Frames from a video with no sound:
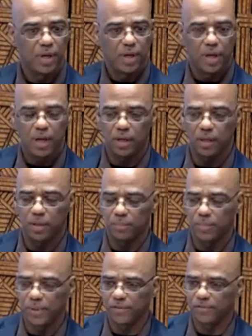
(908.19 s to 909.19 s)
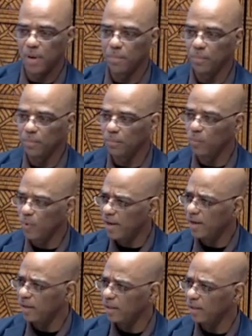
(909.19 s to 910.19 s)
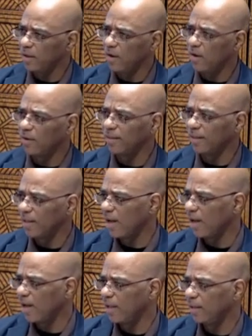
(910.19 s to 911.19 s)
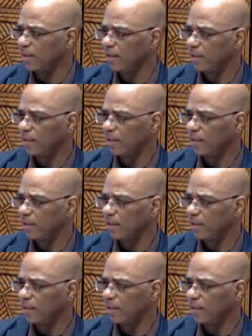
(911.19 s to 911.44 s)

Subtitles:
But somewhere along the line,